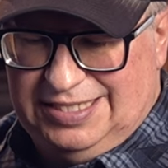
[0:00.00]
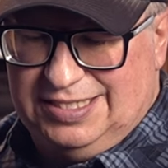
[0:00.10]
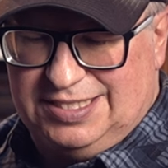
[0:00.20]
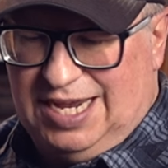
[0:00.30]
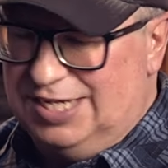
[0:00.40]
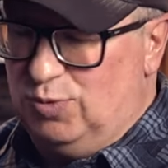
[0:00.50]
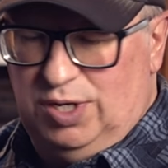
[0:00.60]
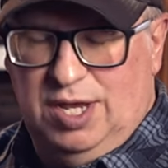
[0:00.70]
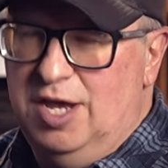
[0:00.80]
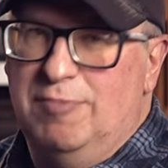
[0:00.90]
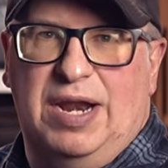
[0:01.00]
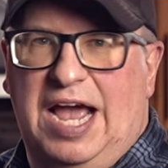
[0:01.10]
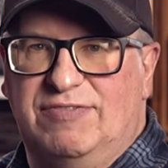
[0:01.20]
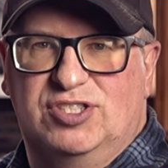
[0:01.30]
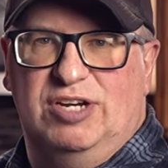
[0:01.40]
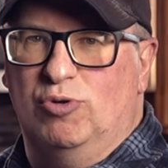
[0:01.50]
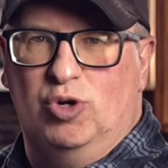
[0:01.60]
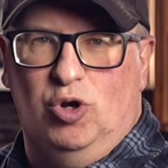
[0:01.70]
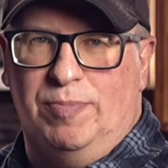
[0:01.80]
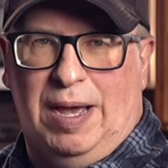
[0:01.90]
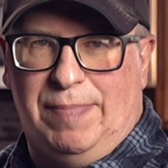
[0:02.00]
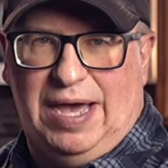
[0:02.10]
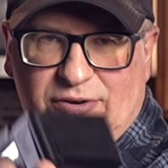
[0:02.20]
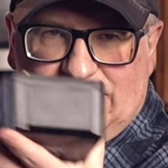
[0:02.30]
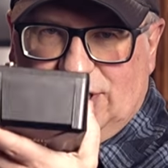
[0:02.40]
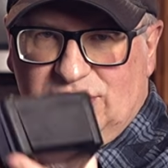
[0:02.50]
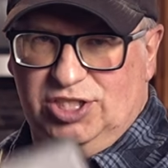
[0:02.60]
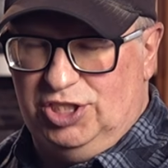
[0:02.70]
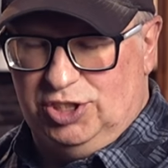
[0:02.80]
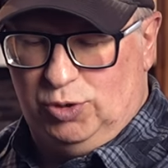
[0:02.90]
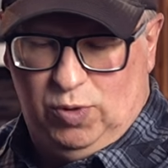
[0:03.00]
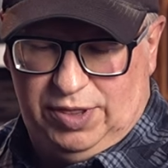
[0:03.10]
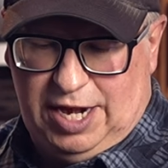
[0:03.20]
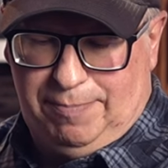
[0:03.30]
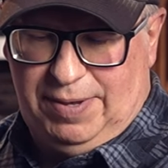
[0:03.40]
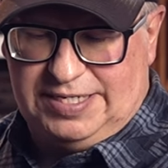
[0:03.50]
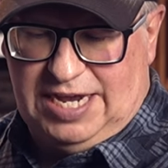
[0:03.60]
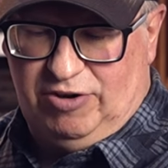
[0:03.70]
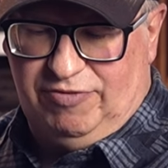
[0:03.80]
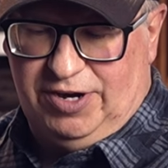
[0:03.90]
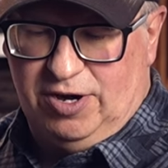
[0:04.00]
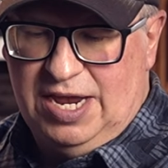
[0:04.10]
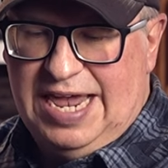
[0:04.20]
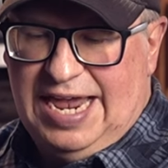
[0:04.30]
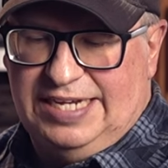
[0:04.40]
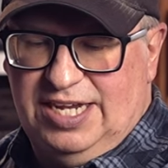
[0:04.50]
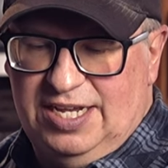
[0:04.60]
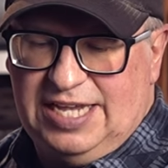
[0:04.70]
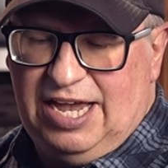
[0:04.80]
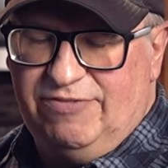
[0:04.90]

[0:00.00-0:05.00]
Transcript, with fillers: decent size one, but I have several gold mount batteries. This is just the one that I picked out of here. It does